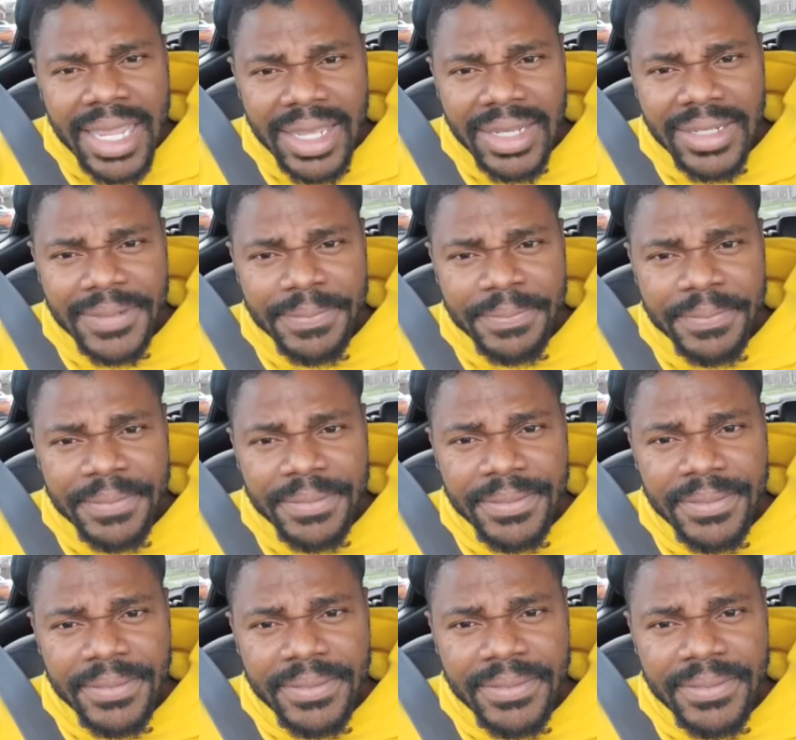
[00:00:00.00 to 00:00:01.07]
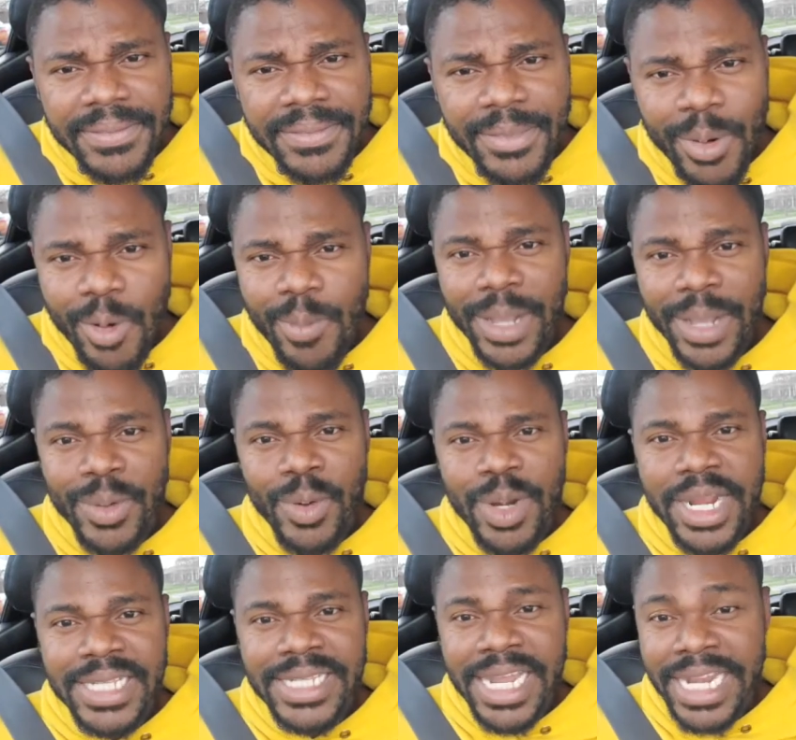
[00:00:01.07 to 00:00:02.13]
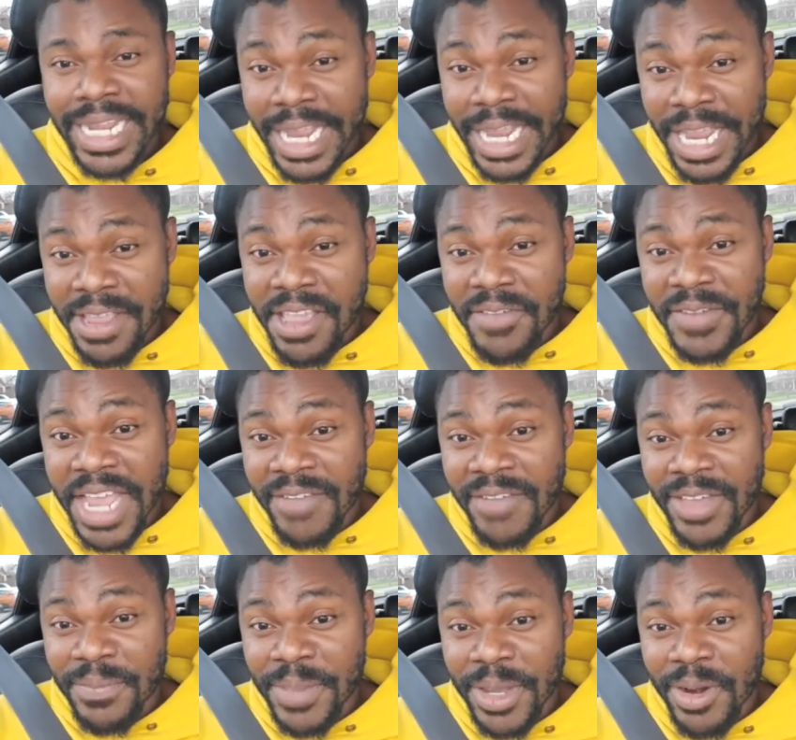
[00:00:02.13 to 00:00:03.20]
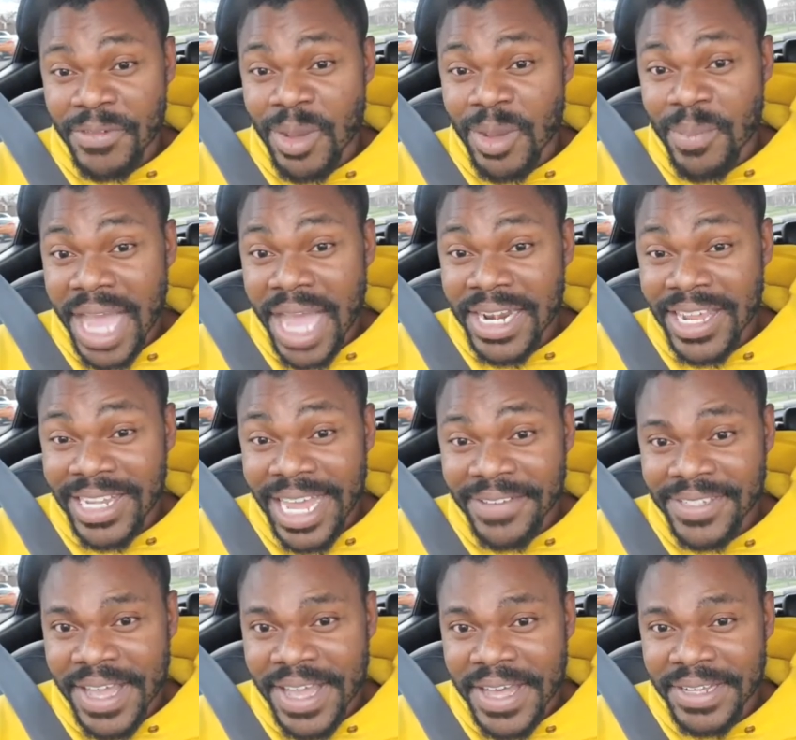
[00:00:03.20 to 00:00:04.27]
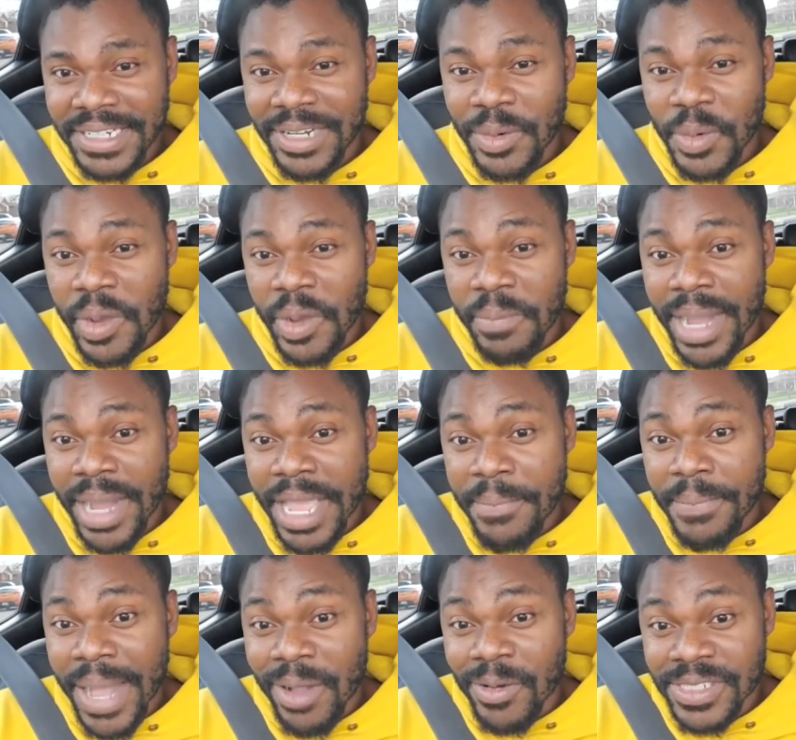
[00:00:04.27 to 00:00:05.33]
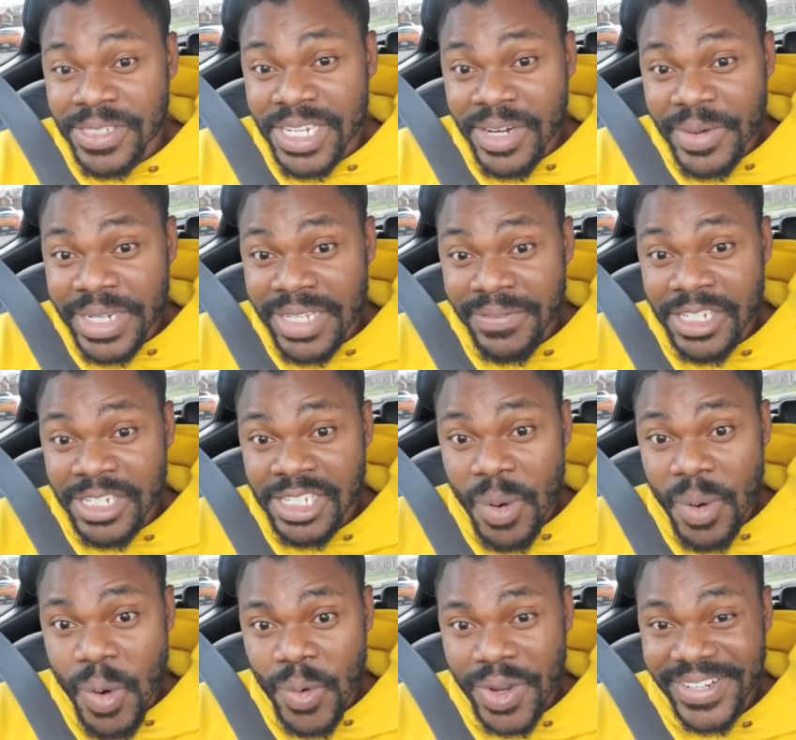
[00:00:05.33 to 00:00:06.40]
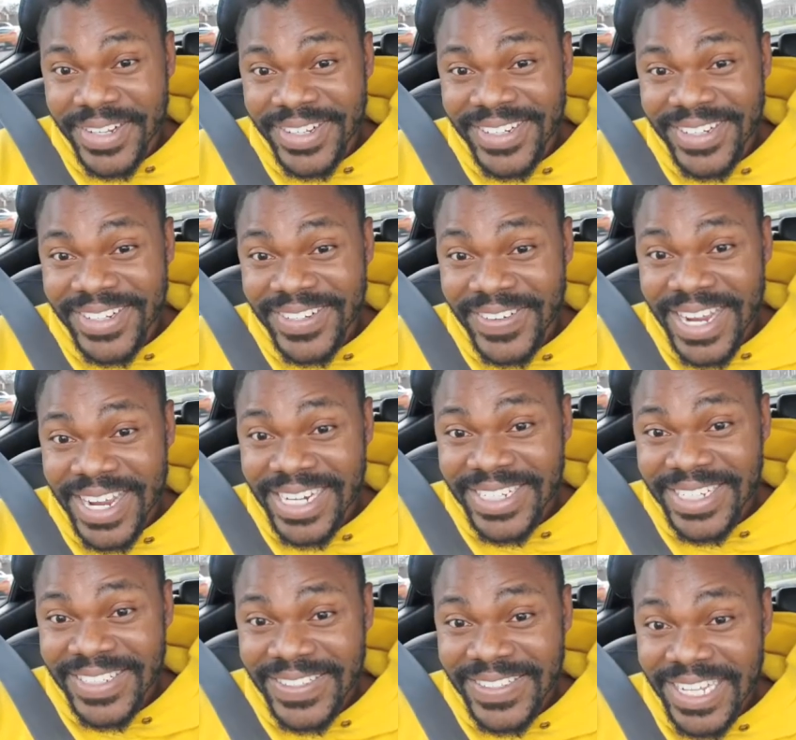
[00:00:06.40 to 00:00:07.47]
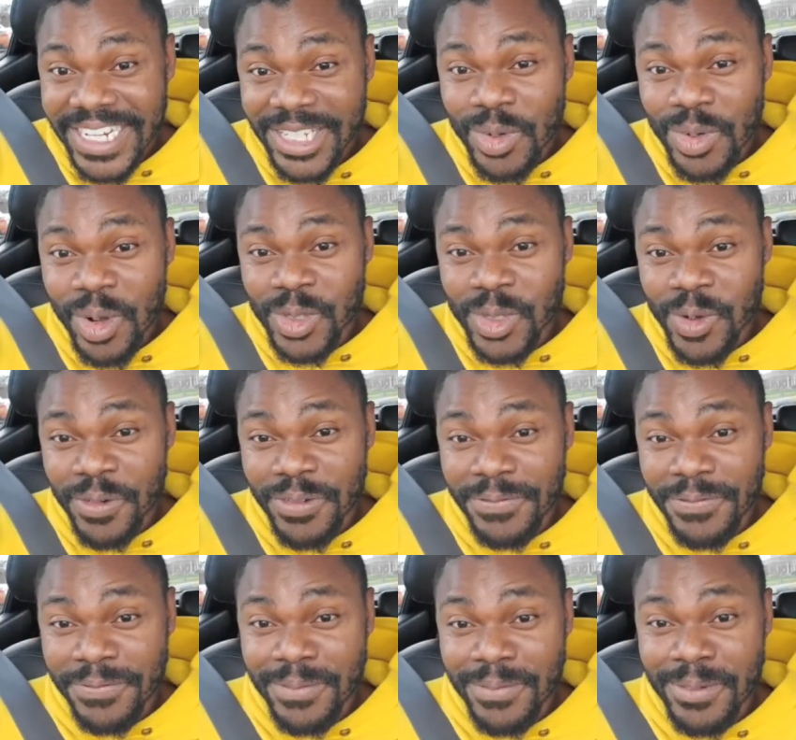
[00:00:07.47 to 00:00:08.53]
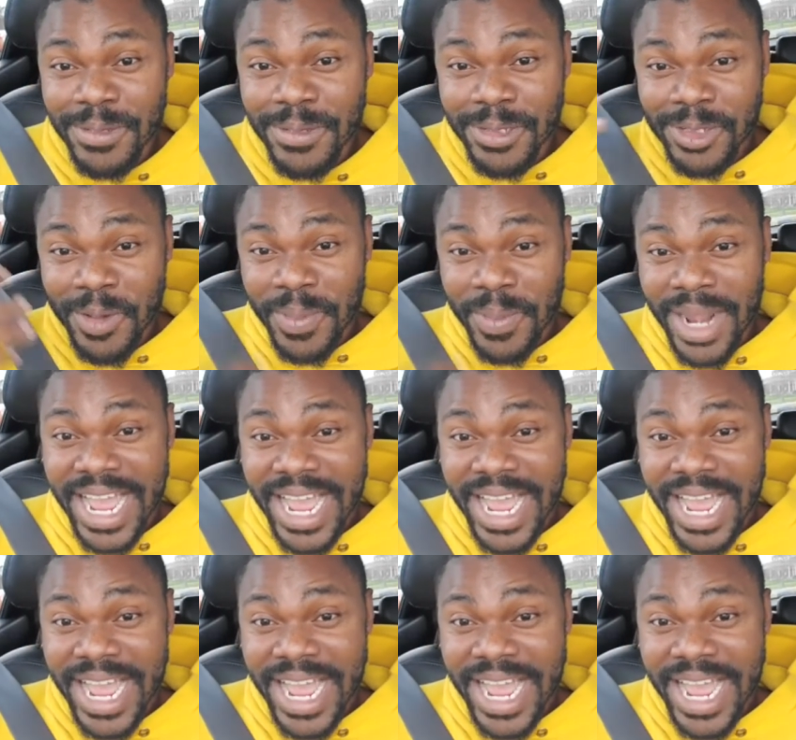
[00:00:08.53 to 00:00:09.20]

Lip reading: But they will go to the place and go and buy. Oh my goodness. And if they have a bit of some other lifestyle, they will go and buy a pack of cigarettes if they smoke, right?